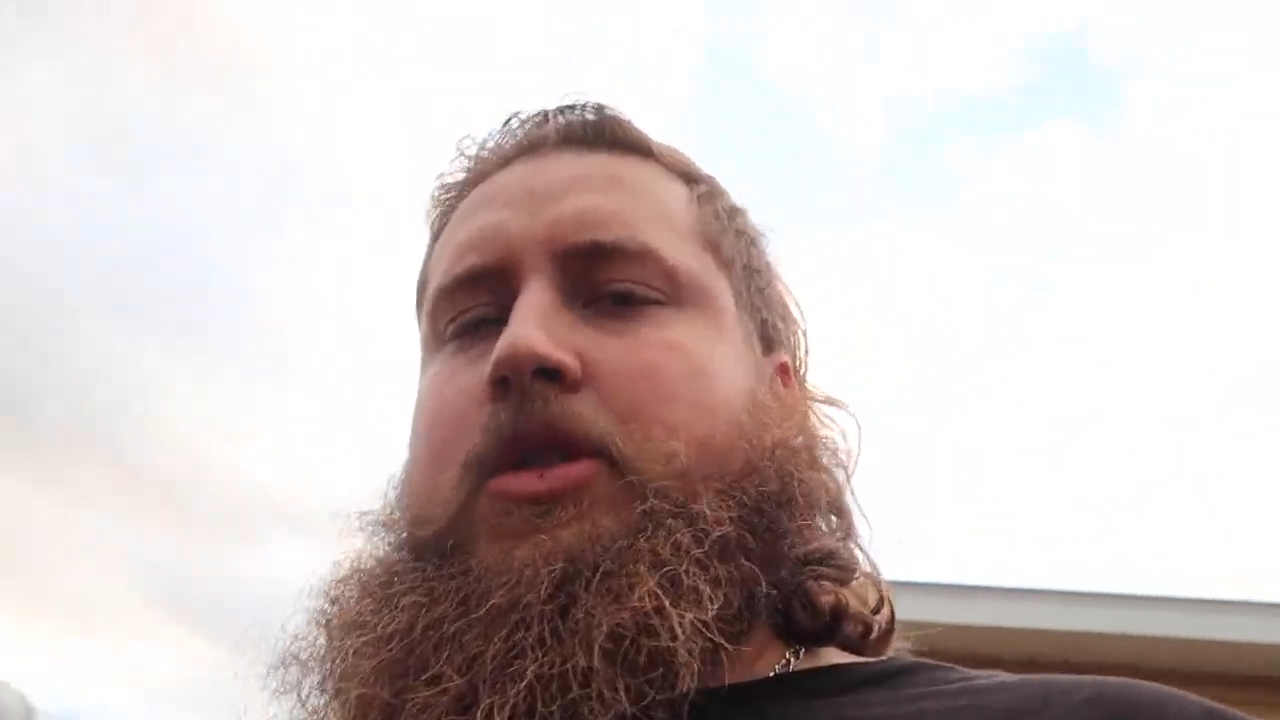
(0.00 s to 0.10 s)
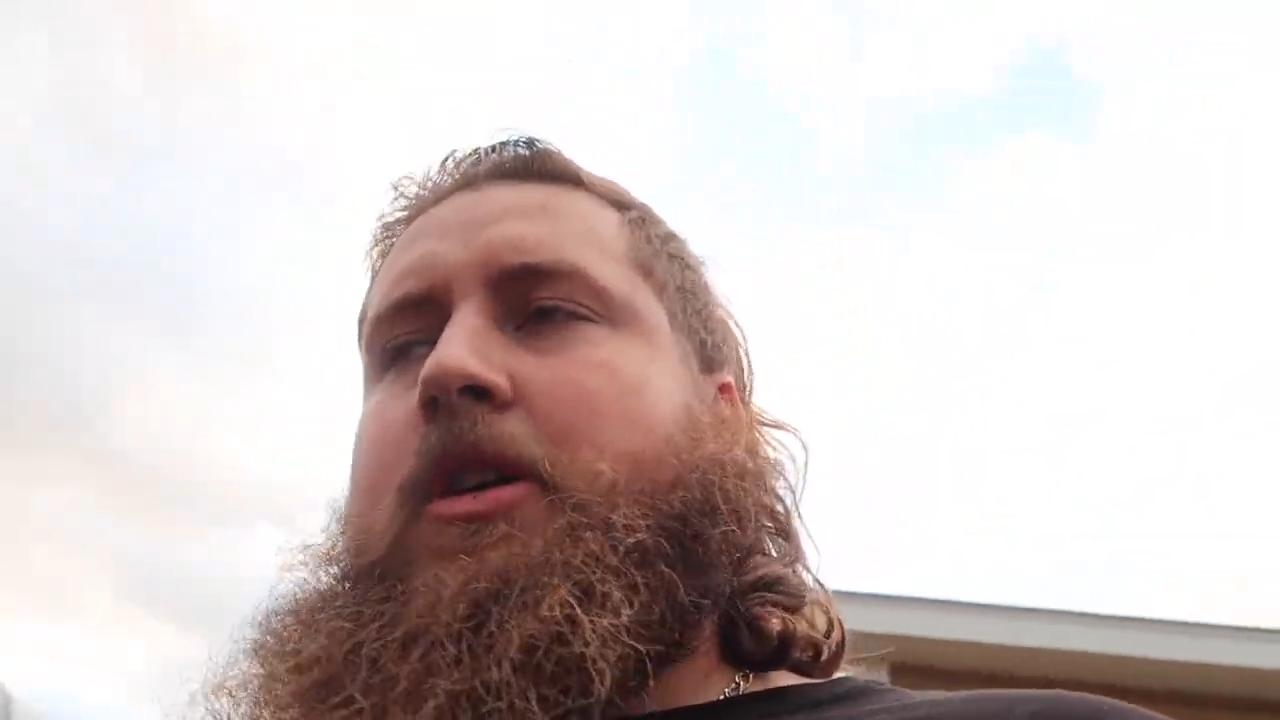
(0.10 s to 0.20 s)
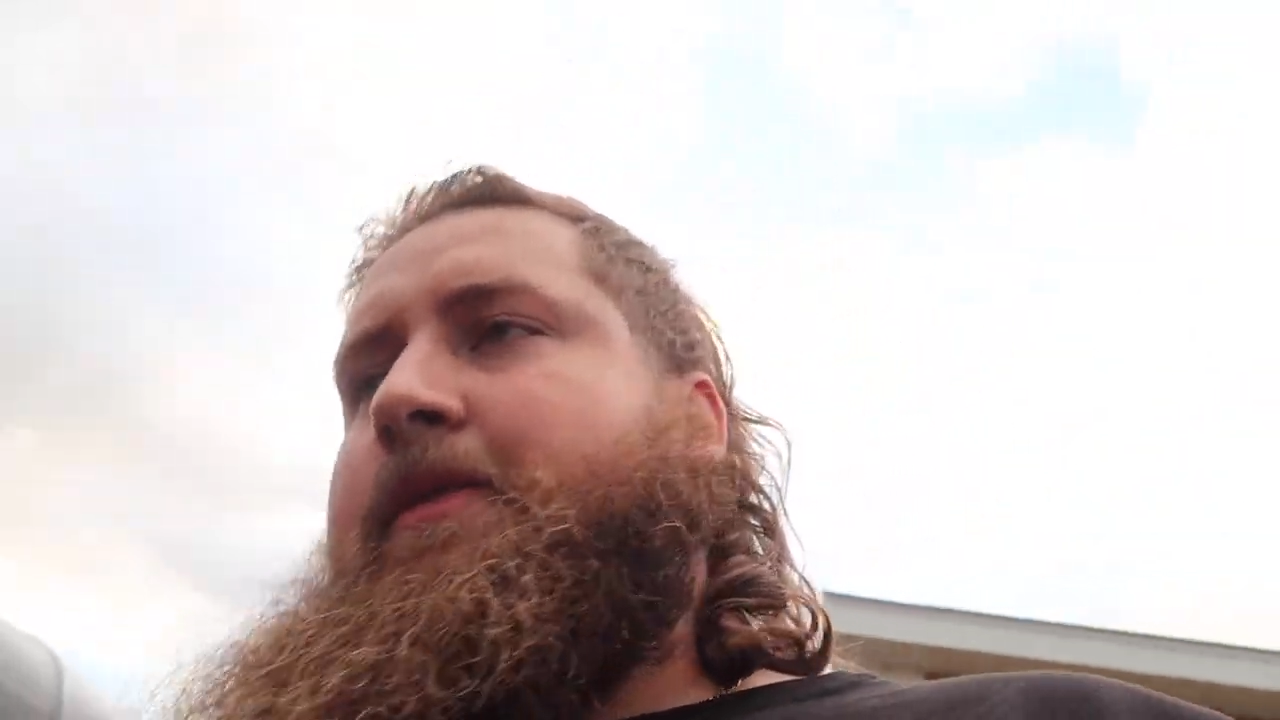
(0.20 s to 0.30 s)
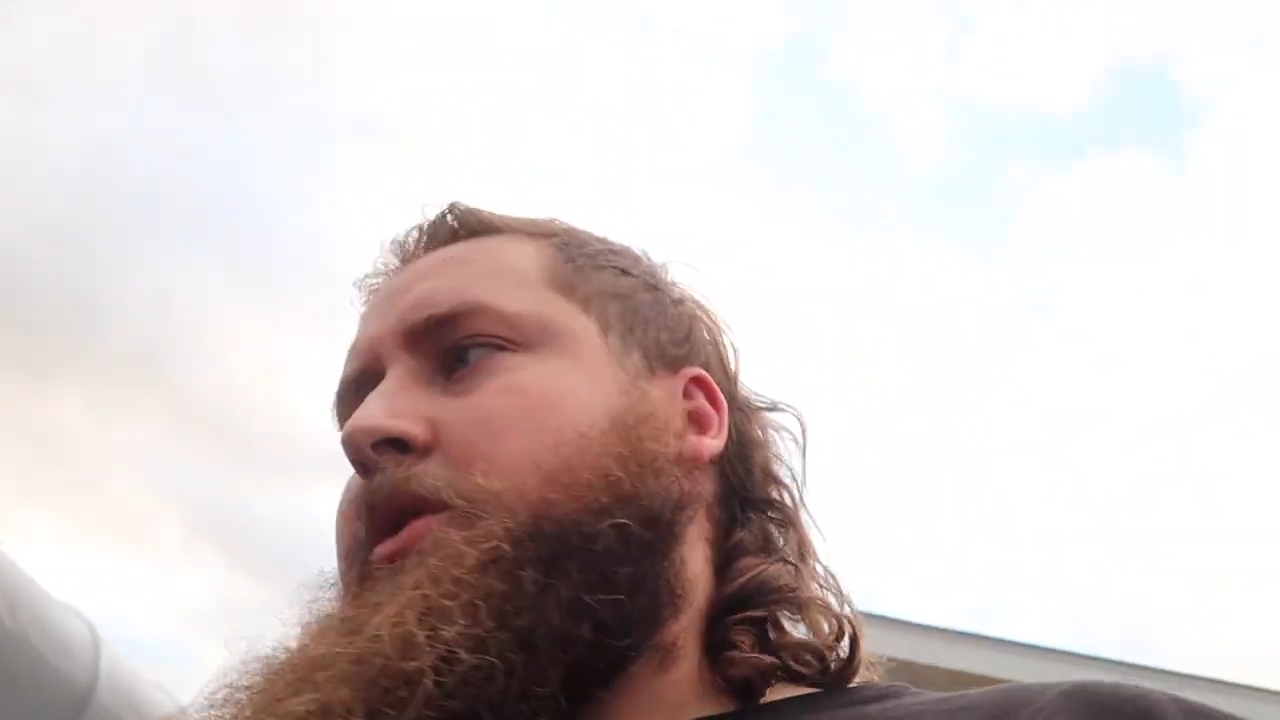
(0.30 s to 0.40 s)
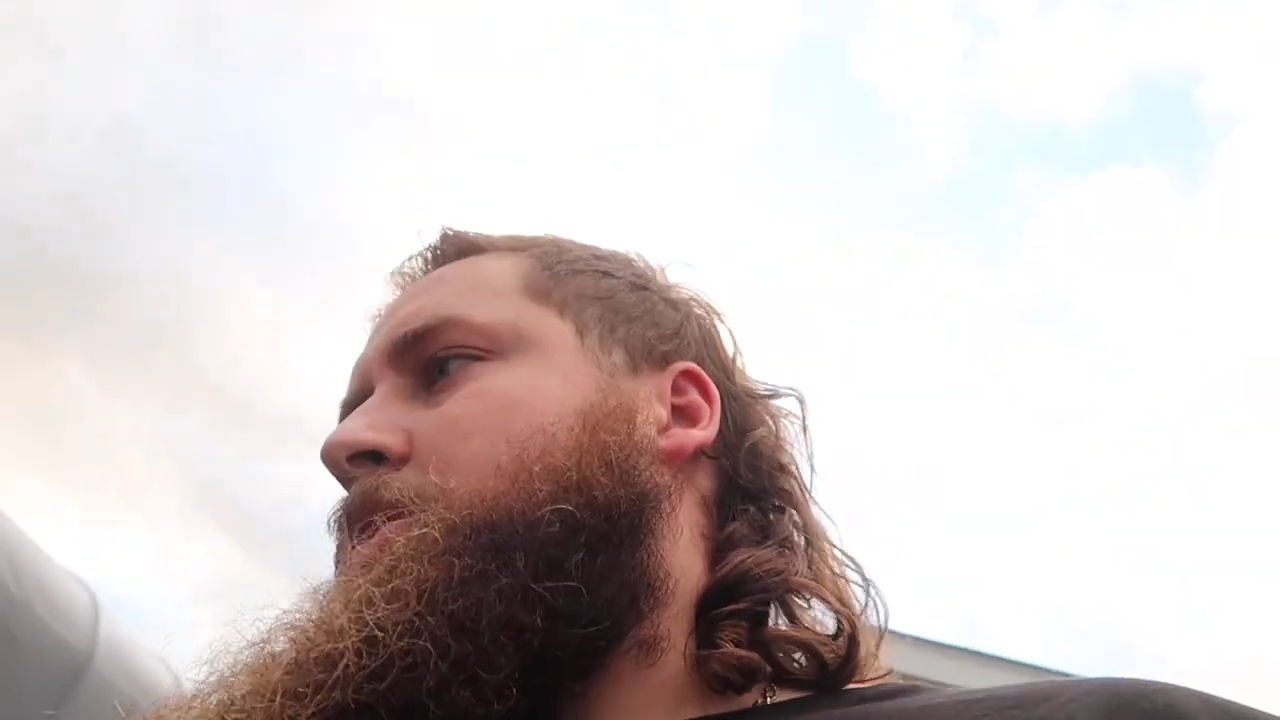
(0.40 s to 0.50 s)

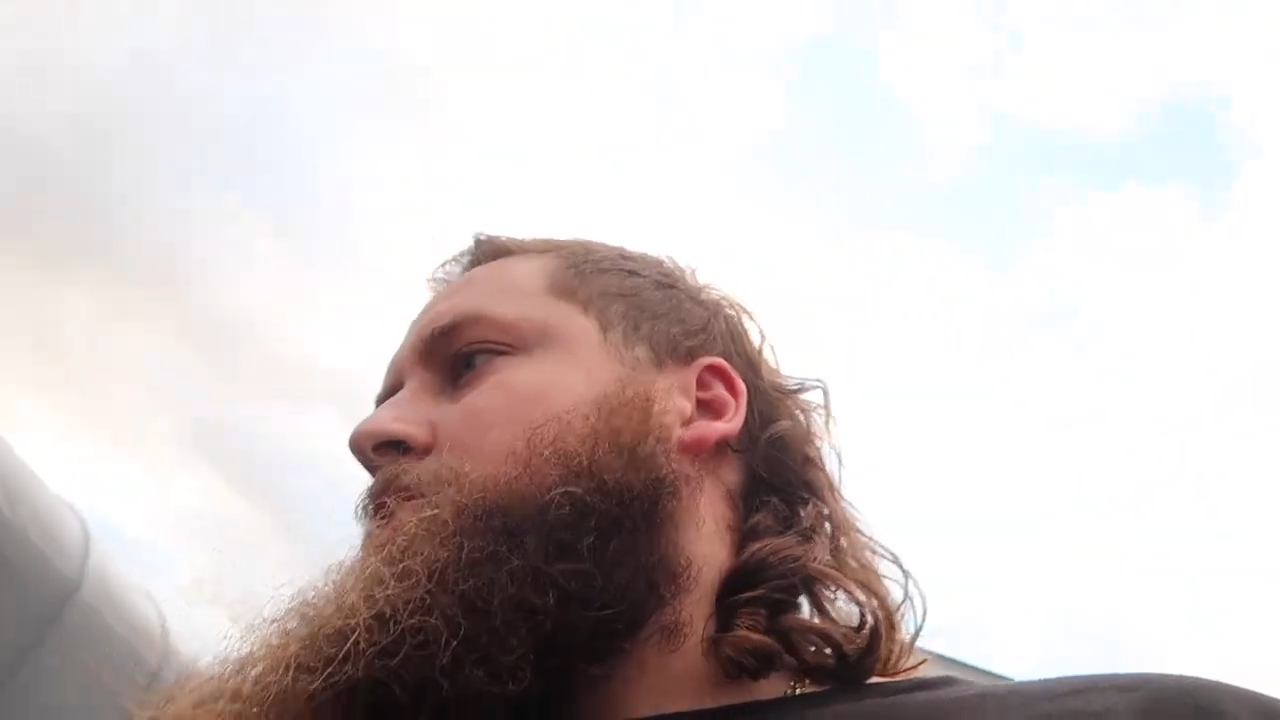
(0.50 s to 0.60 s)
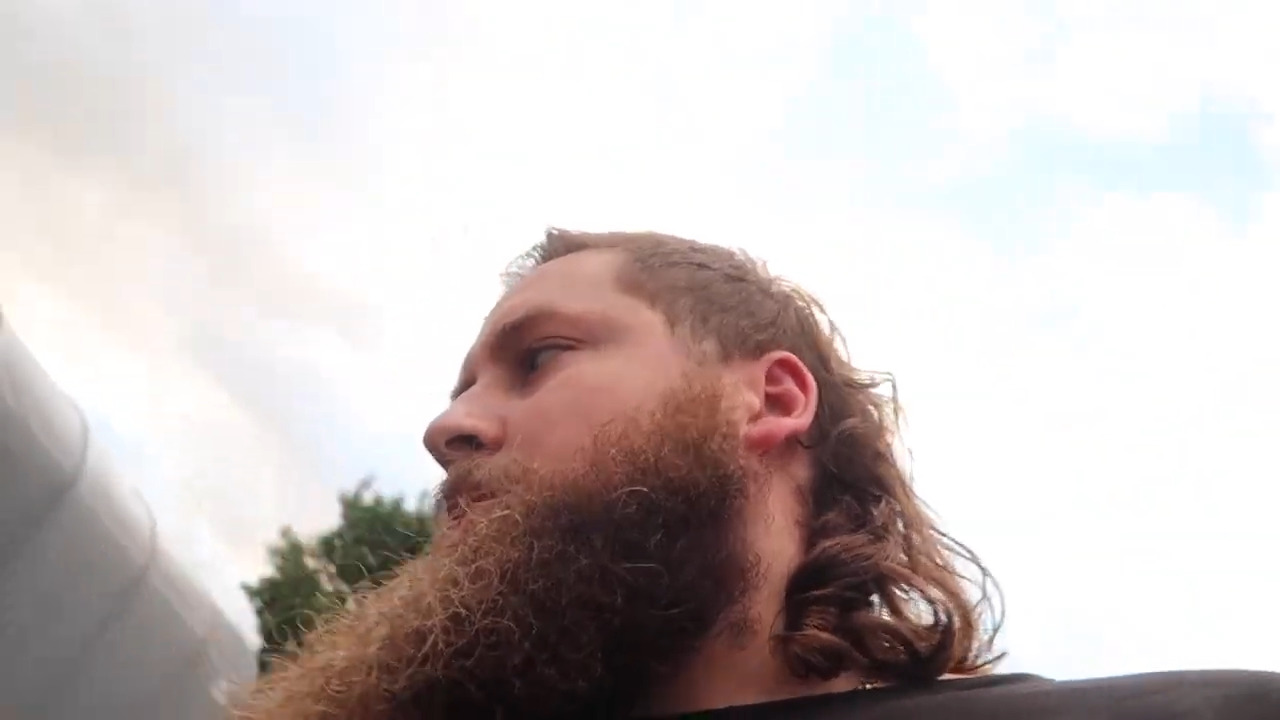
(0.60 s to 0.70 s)
off too,